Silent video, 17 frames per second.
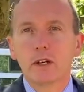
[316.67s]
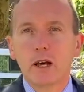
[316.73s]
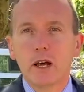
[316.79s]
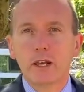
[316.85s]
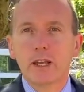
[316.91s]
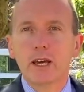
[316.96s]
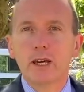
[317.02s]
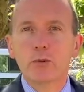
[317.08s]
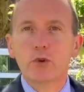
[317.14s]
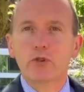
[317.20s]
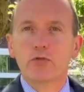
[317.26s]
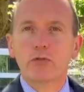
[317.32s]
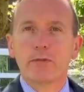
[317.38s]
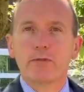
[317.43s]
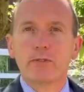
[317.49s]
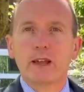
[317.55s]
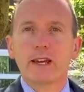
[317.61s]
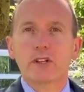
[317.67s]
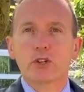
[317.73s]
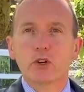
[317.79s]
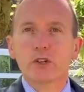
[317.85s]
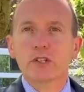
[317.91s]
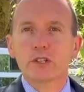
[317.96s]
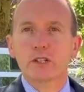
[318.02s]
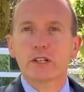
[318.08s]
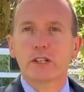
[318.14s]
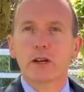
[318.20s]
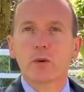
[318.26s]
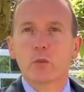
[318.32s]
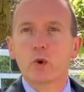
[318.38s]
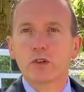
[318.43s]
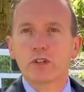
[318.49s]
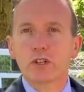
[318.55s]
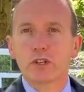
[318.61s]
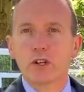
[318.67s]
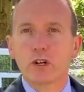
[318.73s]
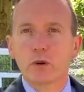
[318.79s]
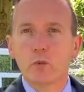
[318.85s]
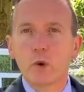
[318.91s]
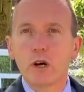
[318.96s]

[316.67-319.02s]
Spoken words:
and able to reflect honestly on what had gone